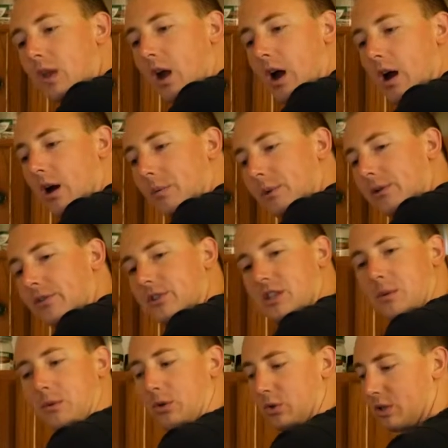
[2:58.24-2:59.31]
If you're
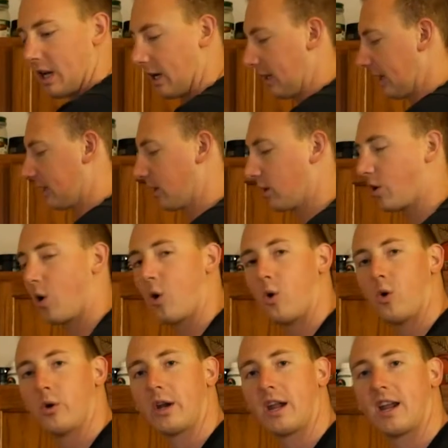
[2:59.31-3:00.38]
someone who's got like
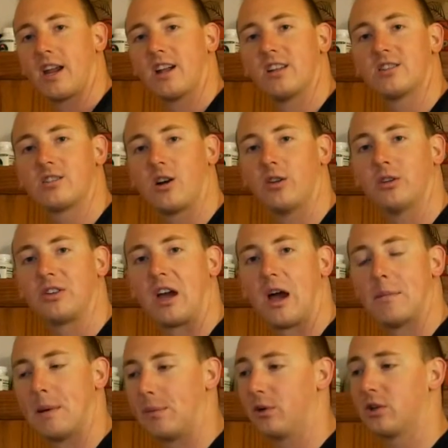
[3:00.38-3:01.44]
cold hands all the
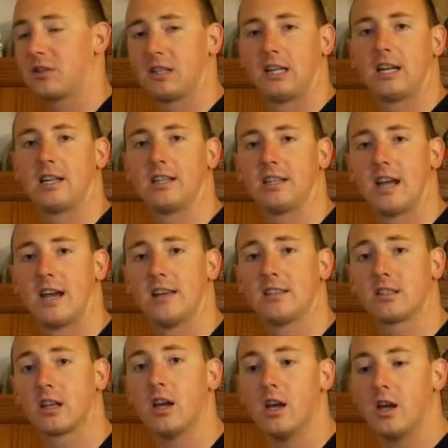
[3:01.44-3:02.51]
time, maybe you sit at a desk,